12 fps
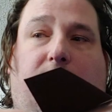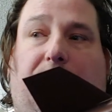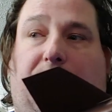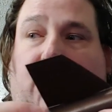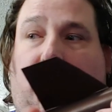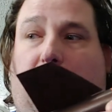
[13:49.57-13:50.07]
Well,
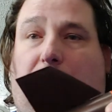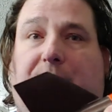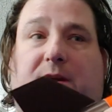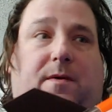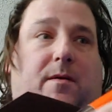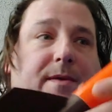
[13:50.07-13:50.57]
the cool
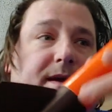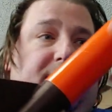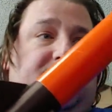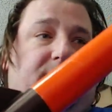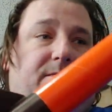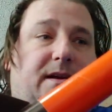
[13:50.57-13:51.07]
thing about
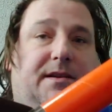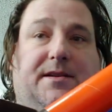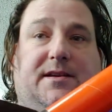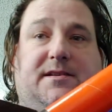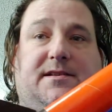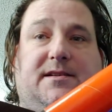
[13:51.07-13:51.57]
making something like
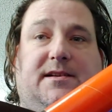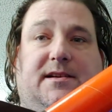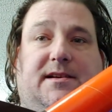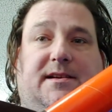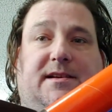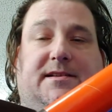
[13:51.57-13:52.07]
this
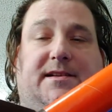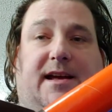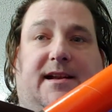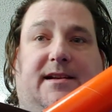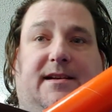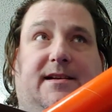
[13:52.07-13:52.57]
is that